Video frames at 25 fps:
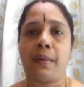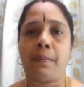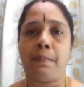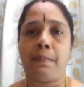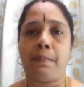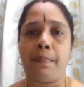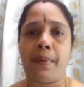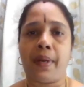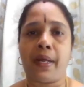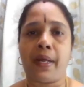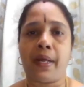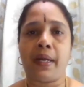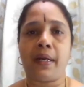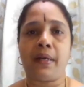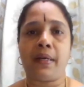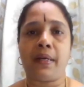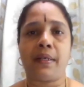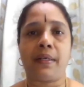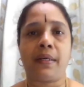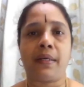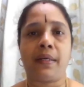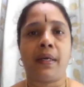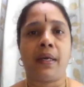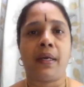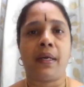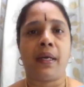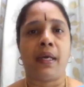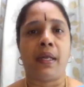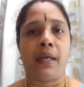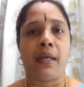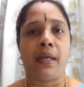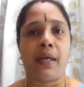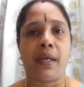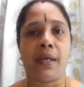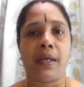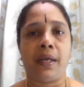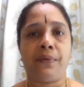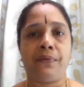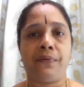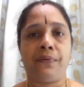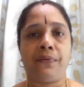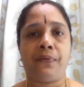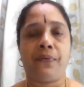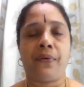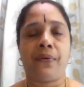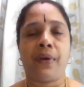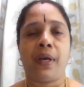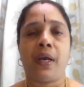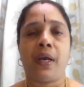blood, lymph,